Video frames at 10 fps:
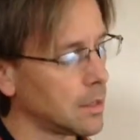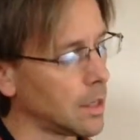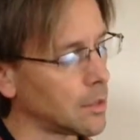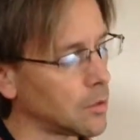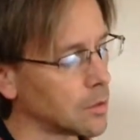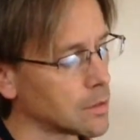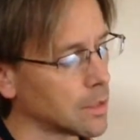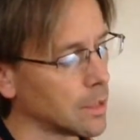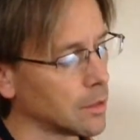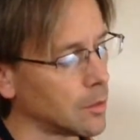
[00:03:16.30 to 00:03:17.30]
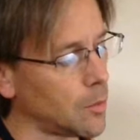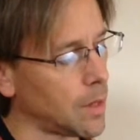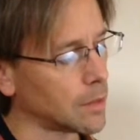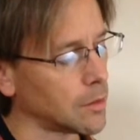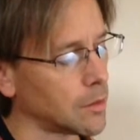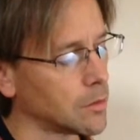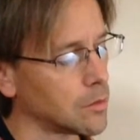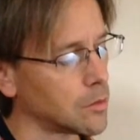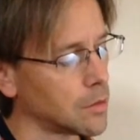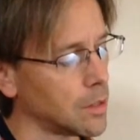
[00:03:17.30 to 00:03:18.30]
and you can go back to
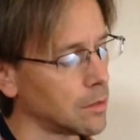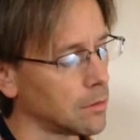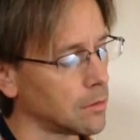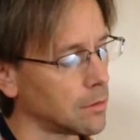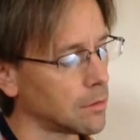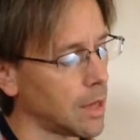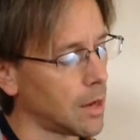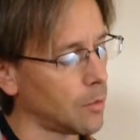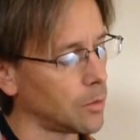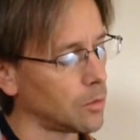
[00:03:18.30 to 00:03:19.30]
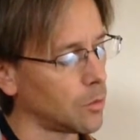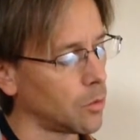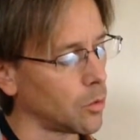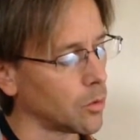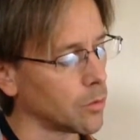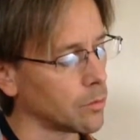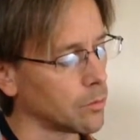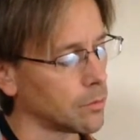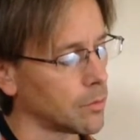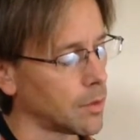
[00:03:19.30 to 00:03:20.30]
that one or
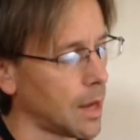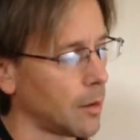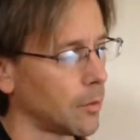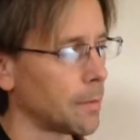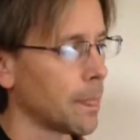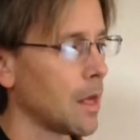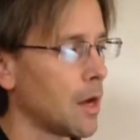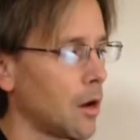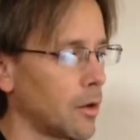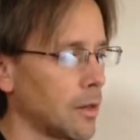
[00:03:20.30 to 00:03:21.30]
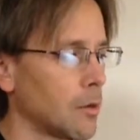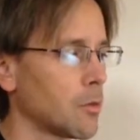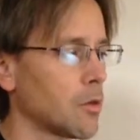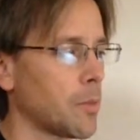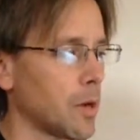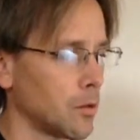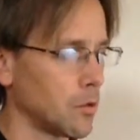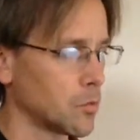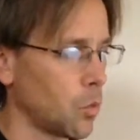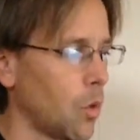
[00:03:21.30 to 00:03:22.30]
that one. Alright, and that rhythm pattern
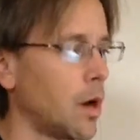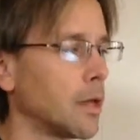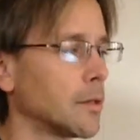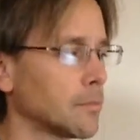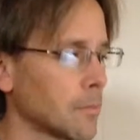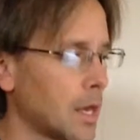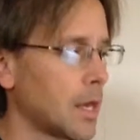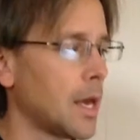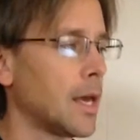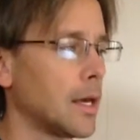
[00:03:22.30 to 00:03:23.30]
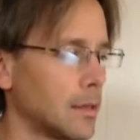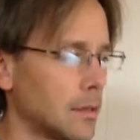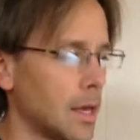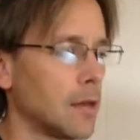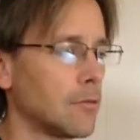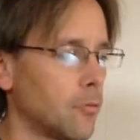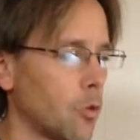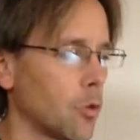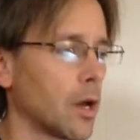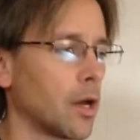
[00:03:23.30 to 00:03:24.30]
is 1, and
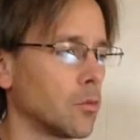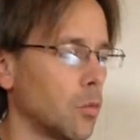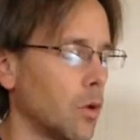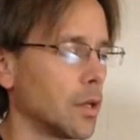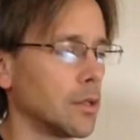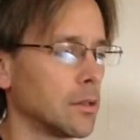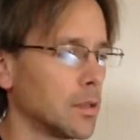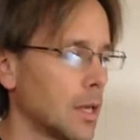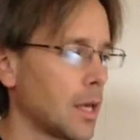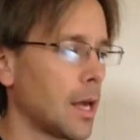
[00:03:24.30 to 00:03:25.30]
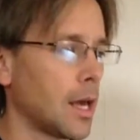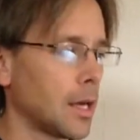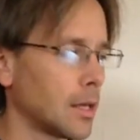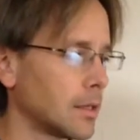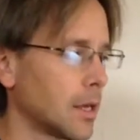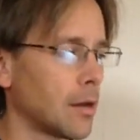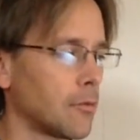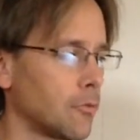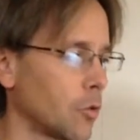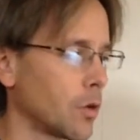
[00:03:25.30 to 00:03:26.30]
4, and 1, and
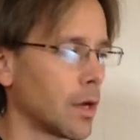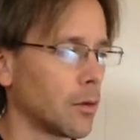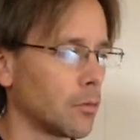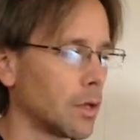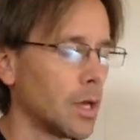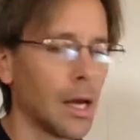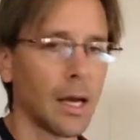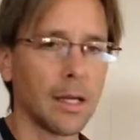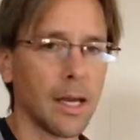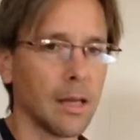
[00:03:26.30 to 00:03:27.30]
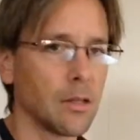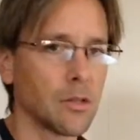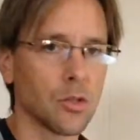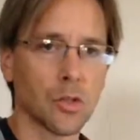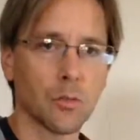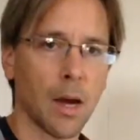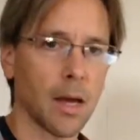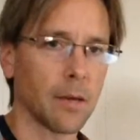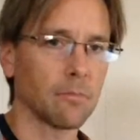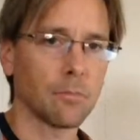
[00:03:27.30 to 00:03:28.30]
4, and 1. And again, this is just
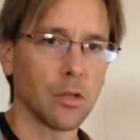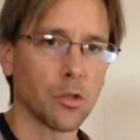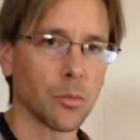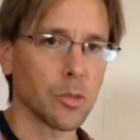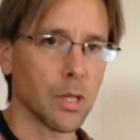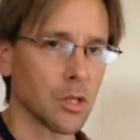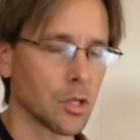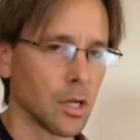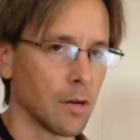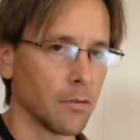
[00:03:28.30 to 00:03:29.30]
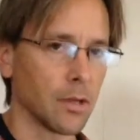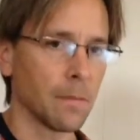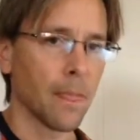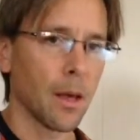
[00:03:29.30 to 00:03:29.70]
my interpretation of it.